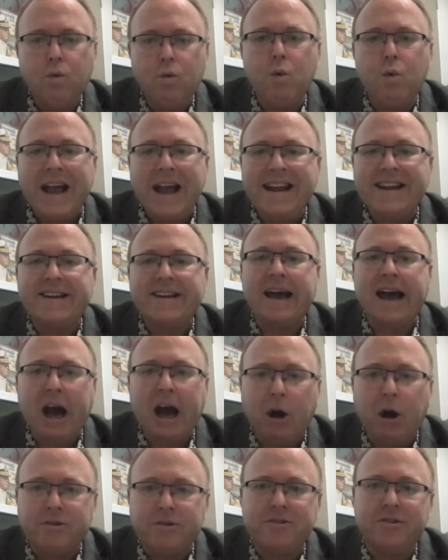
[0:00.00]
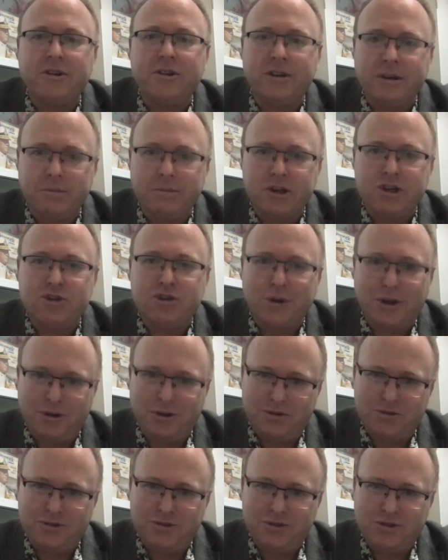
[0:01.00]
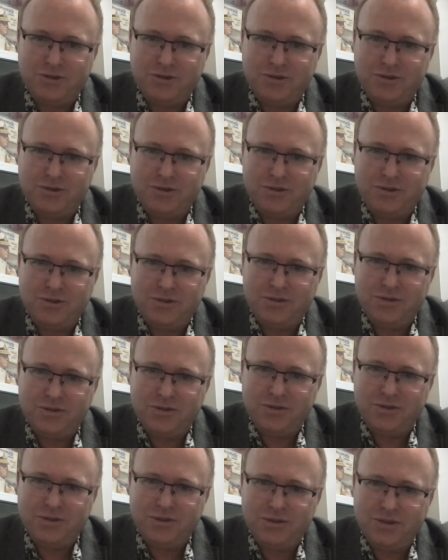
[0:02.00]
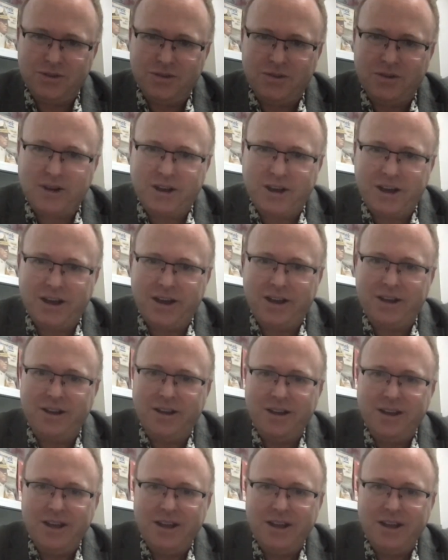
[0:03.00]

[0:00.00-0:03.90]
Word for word: wait out the demonstrators, okay?